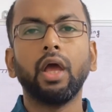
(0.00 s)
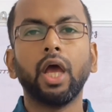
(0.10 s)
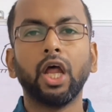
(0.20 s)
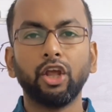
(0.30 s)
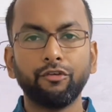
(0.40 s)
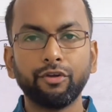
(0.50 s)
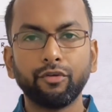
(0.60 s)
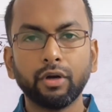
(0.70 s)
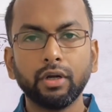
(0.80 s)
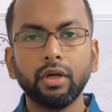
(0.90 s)
Hello
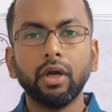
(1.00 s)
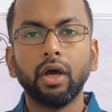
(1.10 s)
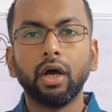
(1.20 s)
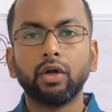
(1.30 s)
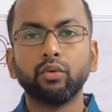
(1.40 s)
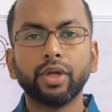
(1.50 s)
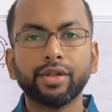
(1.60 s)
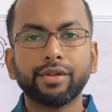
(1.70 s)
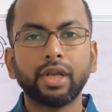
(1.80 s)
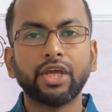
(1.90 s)
everyone.
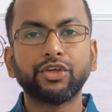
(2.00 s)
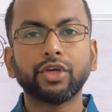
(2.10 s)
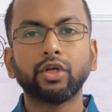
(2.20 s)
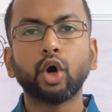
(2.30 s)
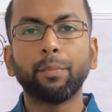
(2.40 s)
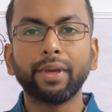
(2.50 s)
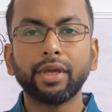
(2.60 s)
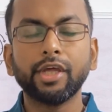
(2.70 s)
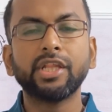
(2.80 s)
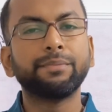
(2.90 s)
Today's lecture topic
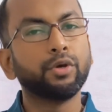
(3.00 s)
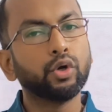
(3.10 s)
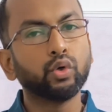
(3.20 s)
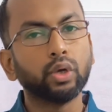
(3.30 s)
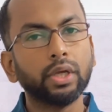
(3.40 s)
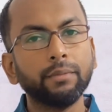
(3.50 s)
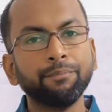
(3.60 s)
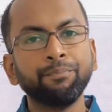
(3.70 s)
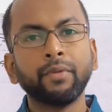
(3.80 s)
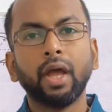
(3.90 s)
is pure rolling,
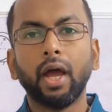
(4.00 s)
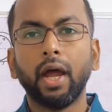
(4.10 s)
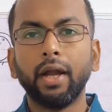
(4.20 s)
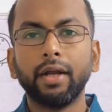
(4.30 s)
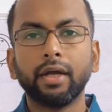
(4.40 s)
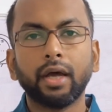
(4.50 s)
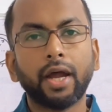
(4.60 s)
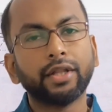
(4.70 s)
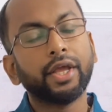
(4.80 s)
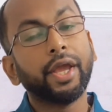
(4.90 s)
and
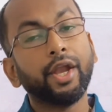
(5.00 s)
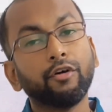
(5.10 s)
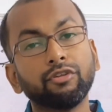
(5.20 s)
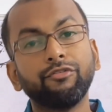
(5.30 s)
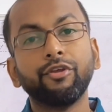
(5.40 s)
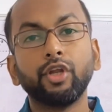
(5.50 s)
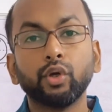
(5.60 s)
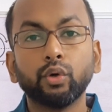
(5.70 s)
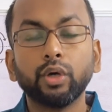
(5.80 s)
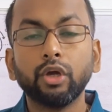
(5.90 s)
at the end of the
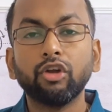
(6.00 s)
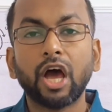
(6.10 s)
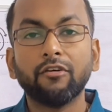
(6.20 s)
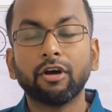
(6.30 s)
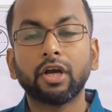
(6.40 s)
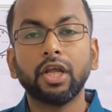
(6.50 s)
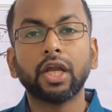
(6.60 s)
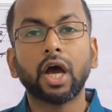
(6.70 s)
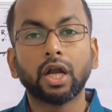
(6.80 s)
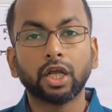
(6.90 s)
video you'll have a clear
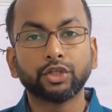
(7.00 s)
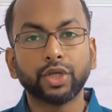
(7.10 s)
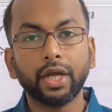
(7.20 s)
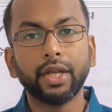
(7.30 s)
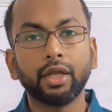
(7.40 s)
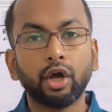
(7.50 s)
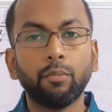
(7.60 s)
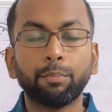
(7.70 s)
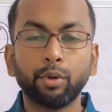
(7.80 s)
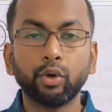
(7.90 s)
understanding
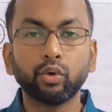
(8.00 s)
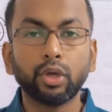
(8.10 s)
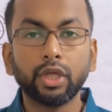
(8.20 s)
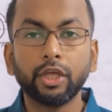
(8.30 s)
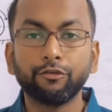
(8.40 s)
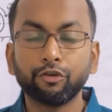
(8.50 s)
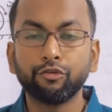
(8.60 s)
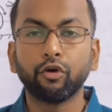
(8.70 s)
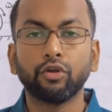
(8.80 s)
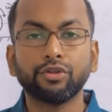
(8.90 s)
of pure rolling if you
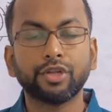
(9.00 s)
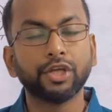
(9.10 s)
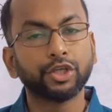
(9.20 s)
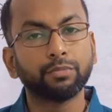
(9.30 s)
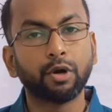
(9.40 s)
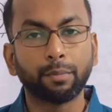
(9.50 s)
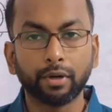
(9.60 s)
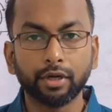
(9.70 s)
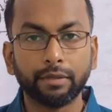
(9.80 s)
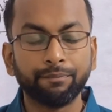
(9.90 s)
follow this lecture
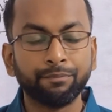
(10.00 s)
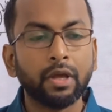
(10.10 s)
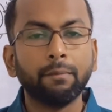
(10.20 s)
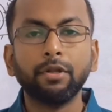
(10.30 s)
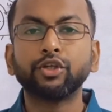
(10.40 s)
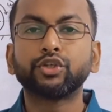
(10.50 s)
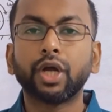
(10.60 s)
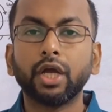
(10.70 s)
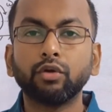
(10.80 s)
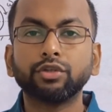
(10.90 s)
properly. Please
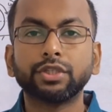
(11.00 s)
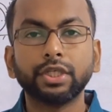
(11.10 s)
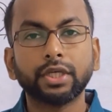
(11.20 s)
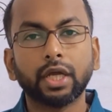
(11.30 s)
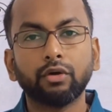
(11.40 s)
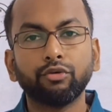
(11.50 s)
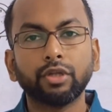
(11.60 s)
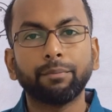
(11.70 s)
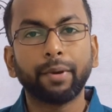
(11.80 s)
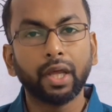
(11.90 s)
try to sit along with
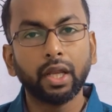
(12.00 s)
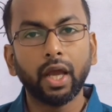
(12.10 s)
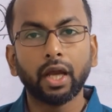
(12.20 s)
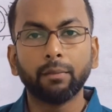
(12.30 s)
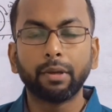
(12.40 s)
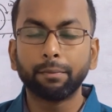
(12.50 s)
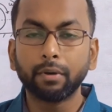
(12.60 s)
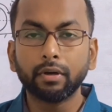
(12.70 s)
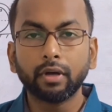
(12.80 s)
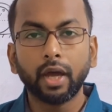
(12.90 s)
a pen and a
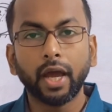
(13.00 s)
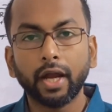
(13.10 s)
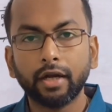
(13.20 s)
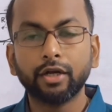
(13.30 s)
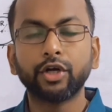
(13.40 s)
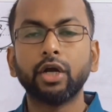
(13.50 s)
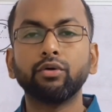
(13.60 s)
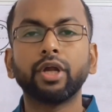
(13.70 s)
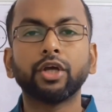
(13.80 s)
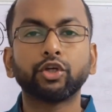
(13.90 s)
paper and try to
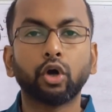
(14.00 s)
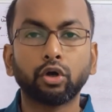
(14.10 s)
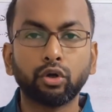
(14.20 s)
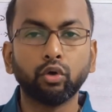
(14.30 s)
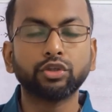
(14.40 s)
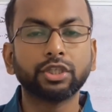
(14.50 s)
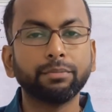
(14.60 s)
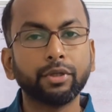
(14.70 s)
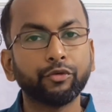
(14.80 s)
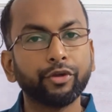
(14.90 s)
take short notes in
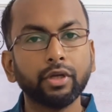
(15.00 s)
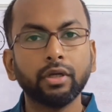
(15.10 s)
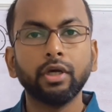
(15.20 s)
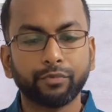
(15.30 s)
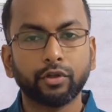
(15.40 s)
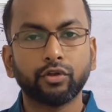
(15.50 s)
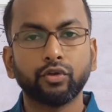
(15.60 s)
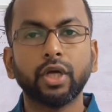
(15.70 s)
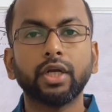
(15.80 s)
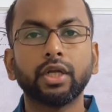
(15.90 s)
between so
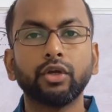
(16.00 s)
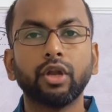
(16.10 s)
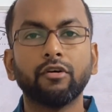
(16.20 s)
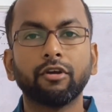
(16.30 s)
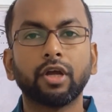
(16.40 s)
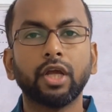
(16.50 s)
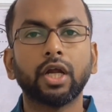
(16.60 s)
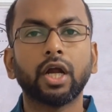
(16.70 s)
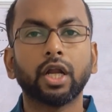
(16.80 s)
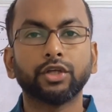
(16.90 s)
that you'll have a clear
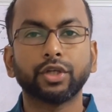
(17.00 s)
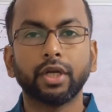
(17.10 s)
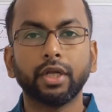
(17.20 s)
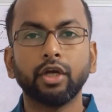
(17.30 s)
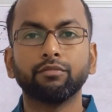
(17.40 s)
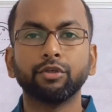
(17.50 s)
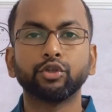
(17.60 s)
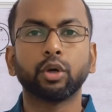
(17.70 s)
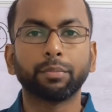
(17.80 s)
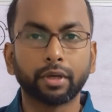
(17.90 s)
understanding of this
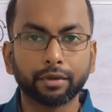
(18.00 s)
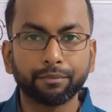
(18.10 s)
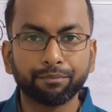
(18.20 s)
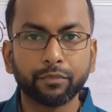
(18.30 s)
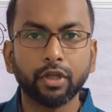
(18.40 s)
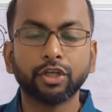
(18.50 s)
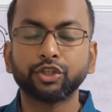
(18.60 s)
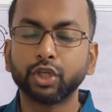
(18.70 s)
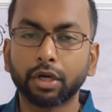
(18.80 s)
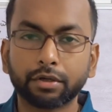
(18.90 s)
topic. Let's
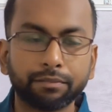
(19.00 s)
start.